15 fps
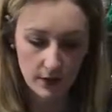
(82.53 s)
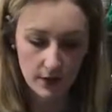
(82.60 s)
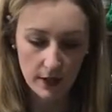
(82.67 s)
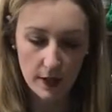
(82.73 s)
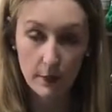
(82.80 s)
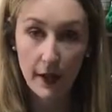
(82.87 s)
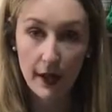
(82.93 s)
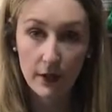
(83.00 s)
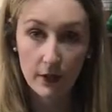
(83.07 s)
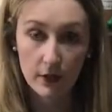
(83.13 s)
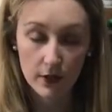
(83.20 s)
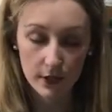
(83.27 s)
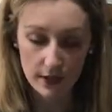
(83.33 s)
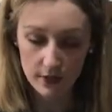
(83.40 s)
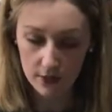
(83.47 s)
the panel
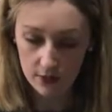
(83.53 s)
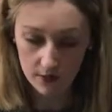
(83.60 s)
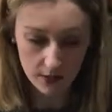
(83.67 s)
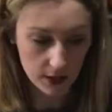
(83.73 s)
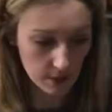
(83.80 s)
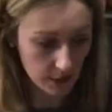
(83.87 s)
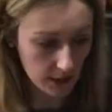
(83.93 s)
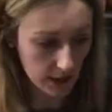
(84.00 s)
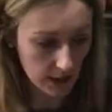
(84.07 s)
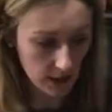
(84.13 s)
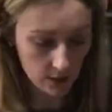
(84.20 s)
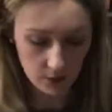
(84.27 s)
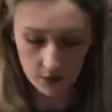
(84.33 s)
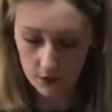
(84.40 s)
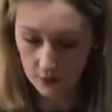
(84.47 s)
that these
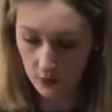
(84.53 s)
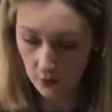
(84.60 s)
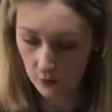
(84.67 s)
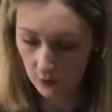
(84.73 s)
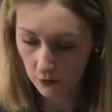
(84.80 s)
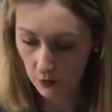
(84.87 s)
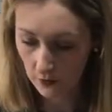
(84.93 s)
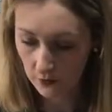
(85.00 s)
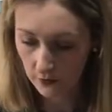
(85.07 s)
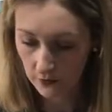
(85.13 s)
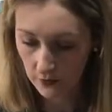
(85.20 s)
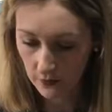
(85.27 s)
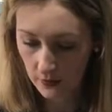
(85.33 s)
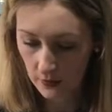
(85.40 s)
particular ones have come from.